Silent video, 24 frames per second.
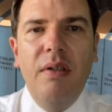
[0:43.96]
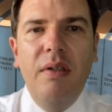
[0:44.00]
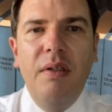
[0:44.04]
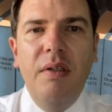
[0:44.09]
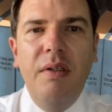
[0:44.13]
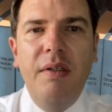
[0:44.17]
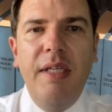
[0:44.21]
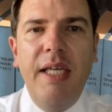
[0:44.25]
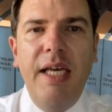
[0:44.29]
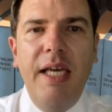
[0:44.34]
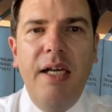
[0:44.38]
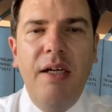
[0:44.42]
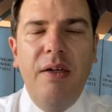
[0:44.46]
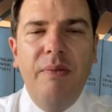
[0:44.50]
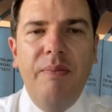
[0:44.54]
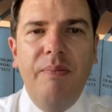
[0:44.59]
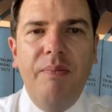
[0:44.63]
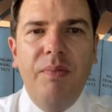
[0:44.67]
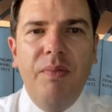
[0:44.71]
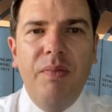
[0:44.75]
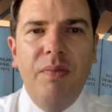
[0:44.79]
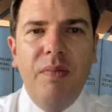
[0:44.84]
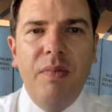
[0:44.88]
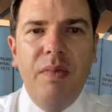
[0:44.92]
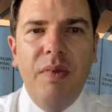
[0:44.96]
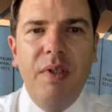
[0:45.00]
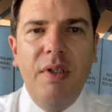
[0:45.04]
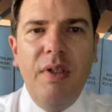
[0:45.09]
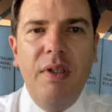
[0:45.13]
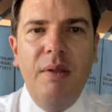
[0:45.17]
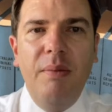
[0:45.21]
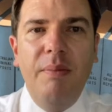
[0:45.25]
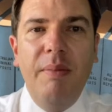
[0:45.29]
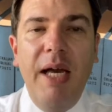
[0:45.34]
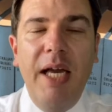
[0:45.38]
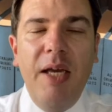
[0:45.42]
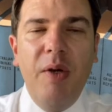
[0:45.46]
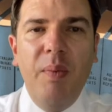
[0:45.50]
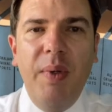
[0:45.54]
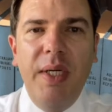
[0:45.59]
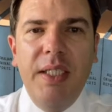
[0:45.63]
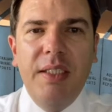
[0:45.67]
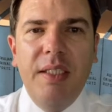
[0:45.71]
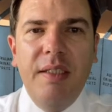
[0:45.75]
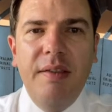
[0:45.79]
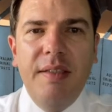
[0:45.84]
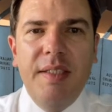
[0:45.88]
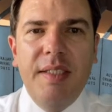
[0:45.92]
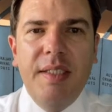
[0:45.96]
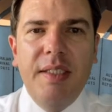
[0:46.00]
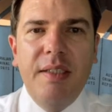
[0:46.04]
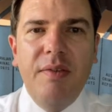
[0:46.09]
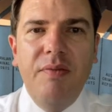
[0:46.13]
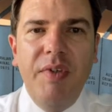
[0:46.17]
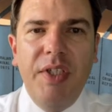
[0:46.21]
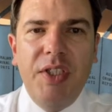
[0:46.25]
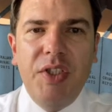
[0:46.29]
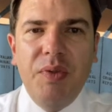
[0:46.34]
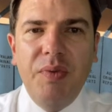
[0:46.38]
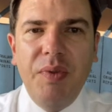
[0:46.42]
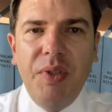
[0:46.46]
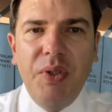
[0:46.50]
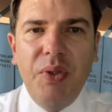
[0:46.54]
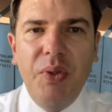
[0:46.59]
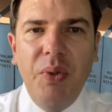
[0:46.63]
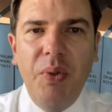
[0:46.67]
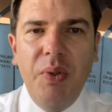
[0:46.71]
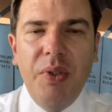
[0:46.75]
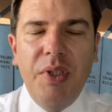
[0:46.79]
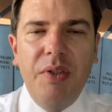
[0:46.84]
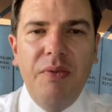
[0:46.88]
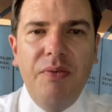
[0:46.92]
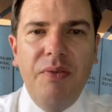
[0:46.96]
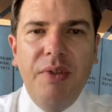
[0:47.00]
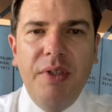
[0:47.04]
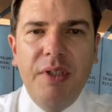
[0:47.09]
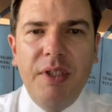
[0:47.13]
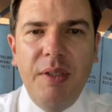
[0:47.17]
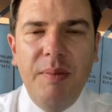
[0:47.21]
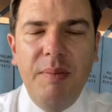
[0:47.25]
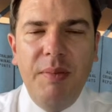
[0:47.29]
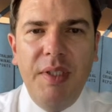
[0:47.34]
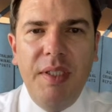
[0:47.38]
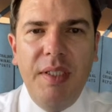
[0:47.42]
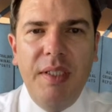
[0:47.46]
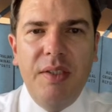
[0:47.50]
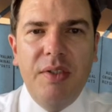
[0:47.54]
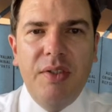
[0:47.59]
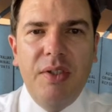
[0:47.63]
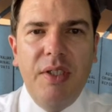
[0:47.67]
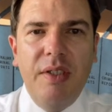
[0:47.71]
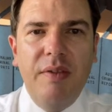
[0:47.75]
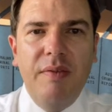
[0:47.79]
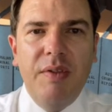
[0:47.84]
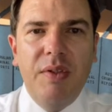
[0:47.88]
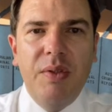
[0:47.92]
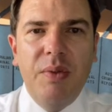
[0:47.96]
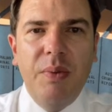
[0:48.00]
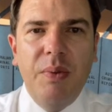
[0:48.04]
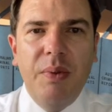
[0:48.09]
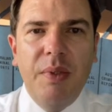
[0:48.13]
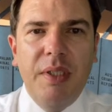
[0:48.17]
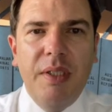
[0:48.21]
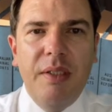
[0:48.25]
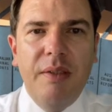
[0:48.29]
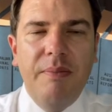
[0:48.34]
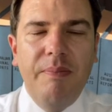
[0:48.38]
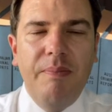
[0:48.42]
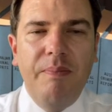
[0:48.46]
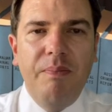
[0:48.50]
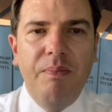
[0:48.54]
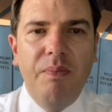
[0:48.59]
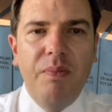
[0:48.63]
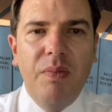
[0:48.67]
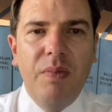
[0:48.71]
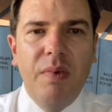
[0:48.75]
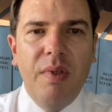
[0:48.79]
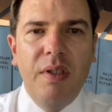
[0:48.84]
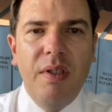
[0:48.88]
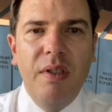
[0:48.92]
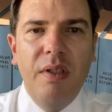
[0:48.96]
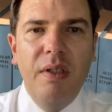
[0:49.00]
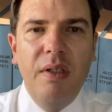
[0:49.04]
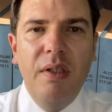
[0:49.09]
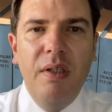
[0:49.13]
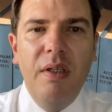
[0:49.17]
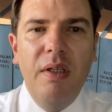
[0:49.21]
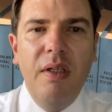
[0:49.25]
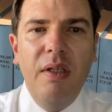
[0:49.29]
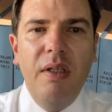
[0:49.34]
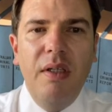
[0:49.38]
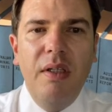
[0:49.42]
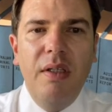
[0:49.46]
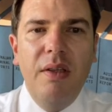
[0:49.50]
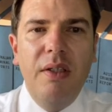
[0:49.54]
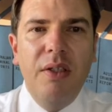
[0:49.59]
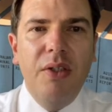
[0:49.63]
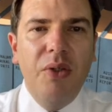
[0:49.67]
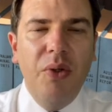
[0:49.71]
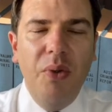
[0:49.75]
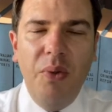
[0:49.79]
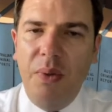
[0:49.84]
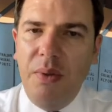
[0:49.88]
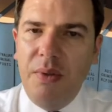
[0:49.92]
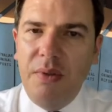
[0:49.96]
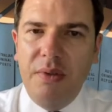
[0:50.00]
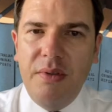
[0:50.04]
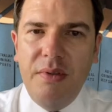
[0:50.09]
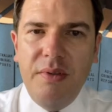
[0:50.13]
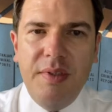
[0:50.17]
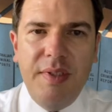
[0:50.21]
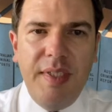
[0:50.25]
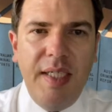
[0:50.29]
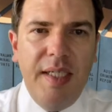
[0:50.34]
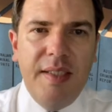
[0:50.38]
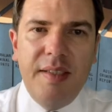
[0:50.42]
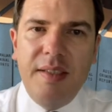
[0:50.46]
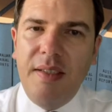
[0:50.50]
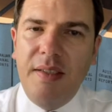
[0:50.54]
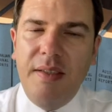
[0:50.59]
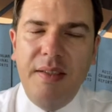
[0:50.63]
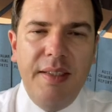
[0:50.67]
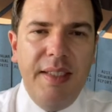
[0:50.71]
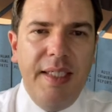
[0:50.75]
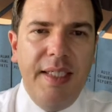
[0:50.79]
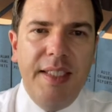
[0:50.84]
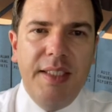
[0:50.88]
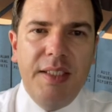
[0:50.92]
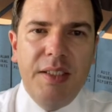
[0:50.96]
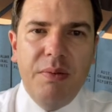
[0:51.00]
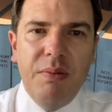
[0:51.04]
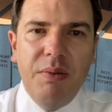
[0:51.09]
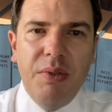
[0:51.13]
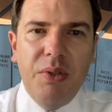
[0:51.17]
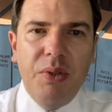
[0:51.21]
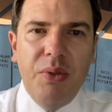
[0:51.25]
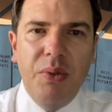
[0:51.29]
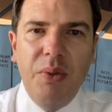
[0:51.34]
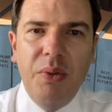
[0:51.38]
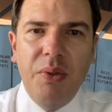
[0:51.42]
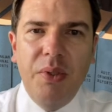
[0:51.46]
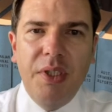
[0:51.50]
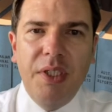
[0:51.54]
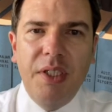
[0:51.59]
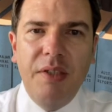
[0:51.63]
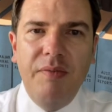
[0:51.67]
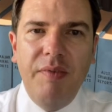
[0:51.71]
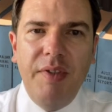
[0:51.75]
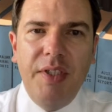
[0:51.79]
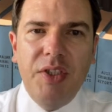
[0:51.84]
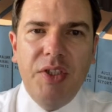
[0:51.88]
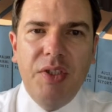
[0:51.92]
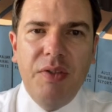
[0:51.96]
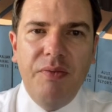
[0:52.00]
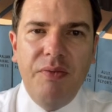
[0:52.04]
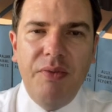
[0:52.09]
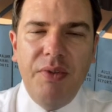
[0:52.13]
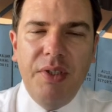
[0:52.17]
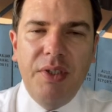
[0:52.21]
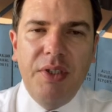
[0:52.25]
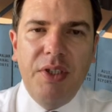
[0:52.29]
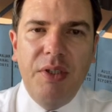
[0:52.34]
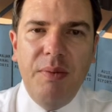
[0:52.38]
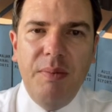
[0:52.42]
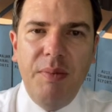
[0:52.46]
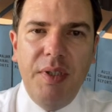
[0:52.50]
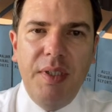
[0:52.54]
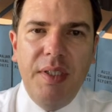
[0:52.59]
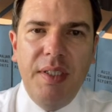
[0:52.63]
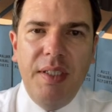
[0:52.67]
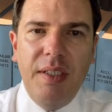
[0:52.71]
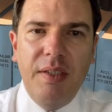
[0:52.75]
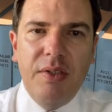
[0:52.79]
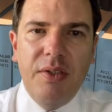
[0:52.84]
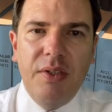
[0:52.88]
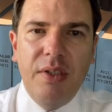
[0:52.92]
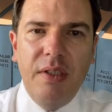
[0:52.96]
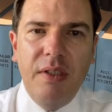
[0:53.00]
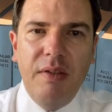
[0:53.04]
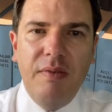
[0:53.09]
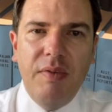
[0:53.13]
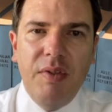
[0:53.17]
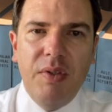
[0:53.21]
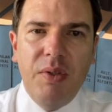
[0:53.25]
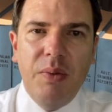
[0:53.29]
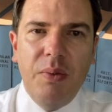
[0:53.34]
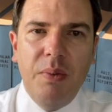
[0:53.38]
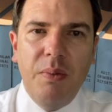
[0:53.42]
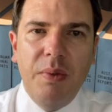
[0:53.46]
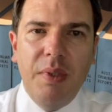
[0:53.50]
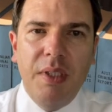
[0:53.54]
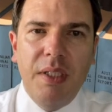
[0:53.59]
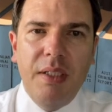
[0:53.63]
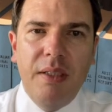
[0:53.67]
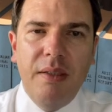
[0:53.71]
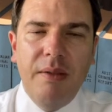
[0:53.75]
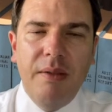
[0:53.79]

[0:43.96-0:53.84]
Now, you may wonder, is a conviction recorded for a community service order? The court doesn't need to record a conviction for a community service order.